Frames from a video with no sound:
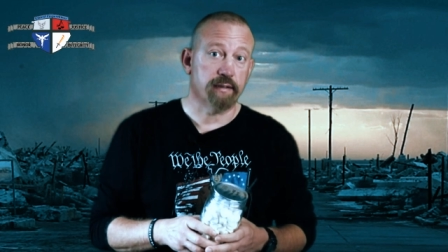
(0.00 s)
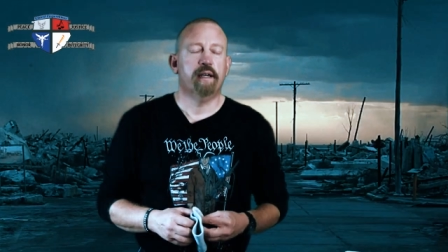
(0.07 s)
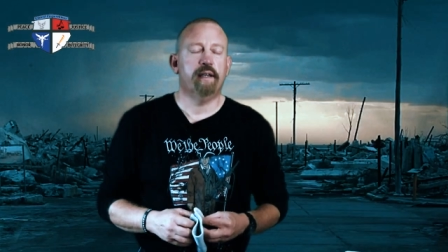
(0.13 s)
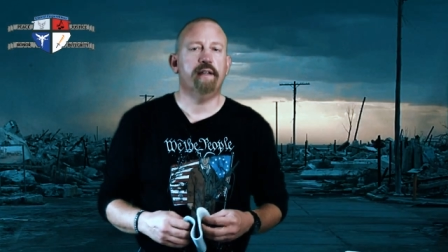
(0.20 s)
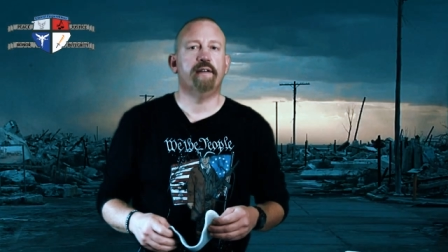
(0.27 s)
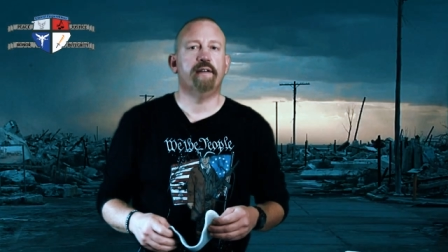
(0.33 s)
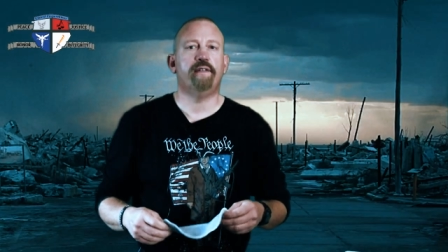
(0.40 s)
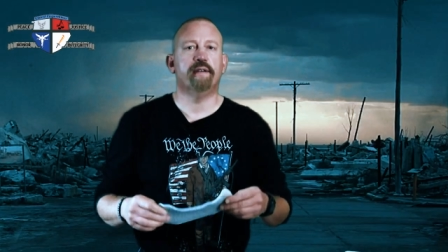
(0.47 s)
And
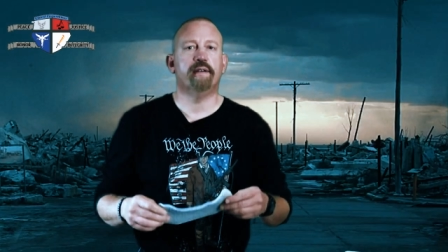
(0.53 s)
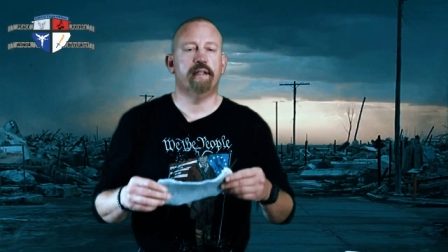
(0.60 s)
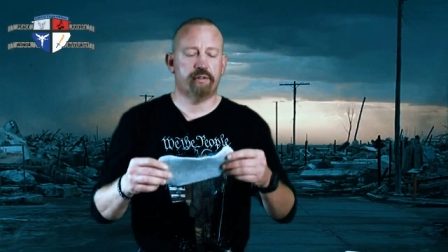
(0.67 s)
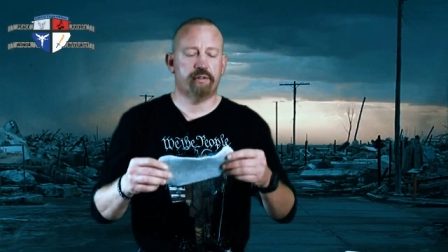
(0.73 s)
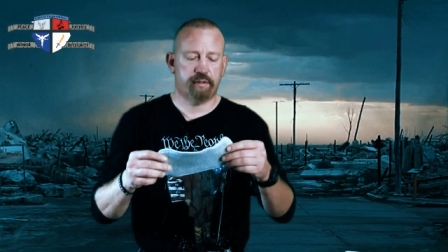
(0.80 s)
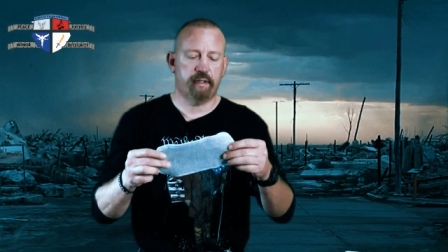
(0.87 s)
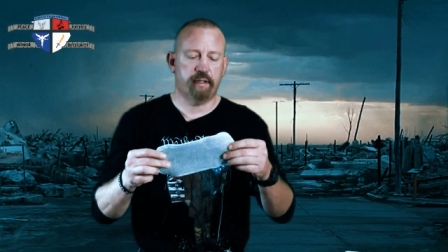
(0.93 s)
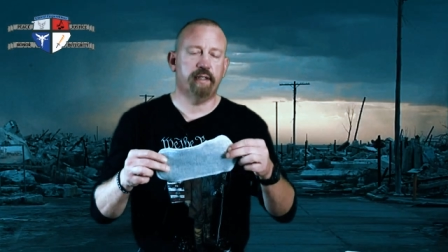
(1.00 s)
then if you're
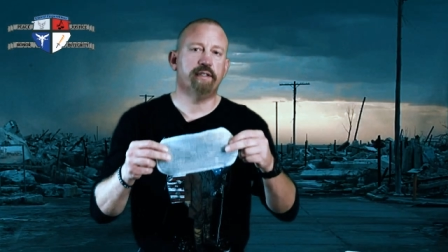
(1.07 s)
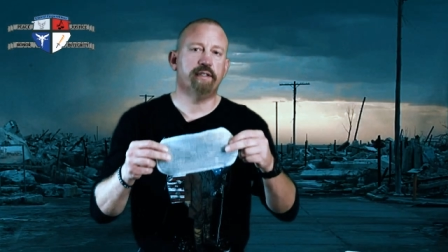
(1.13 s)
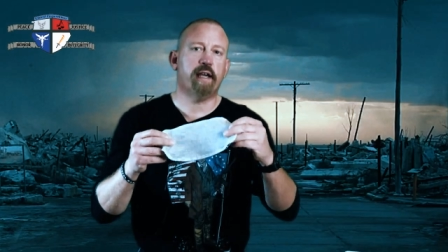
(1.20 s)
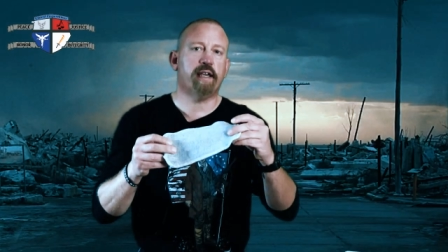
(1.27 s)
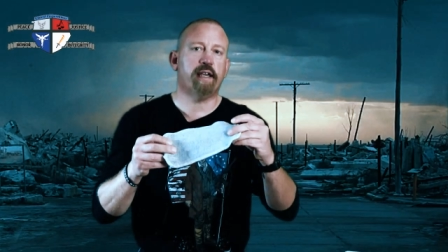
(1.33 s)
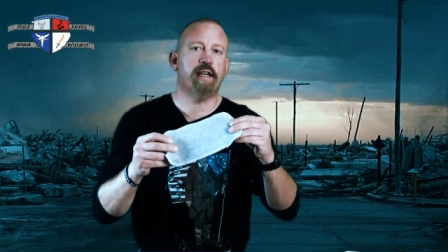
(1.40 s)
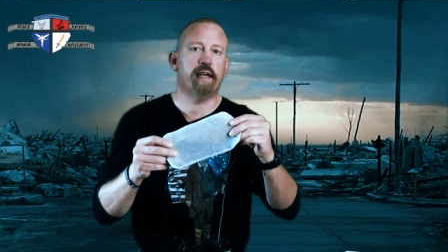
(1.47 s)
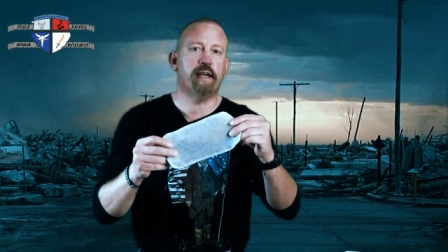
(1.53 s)
interested in
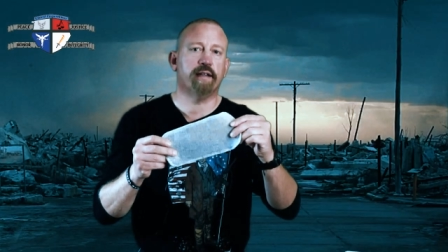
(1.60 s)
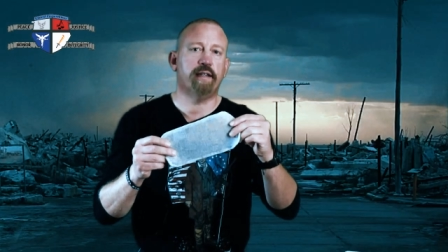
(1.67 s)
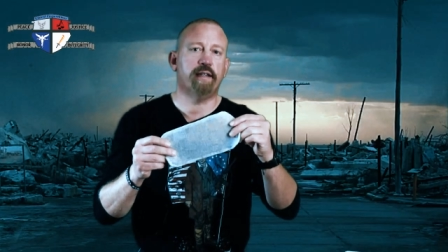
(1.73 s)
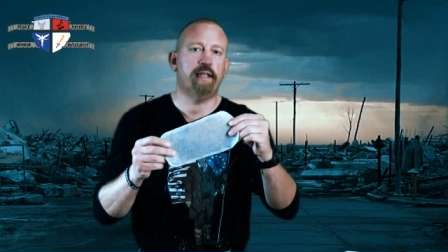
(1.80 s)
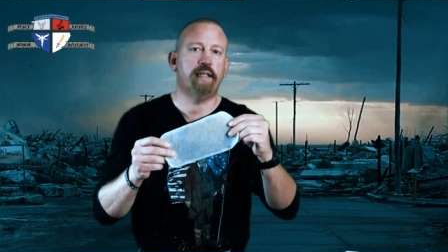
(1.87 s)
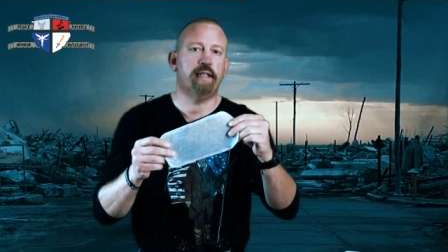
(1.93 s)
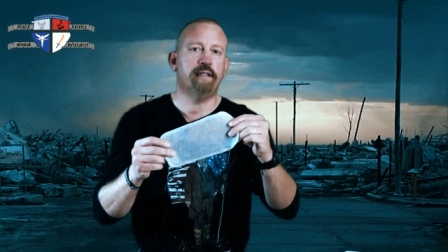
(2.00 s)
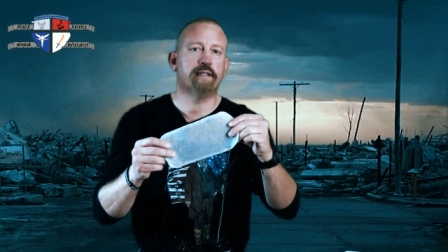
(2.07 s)
checking out
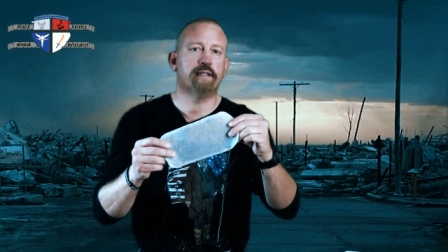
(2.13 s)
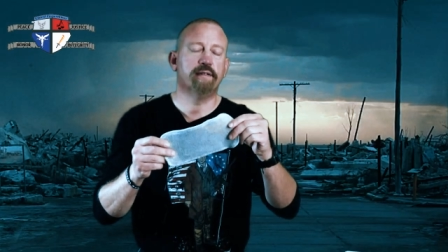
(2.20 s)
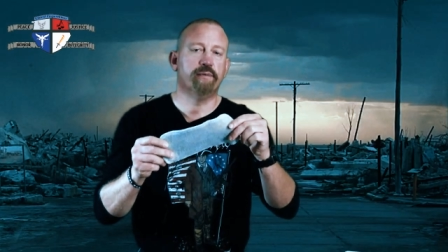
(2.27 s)
these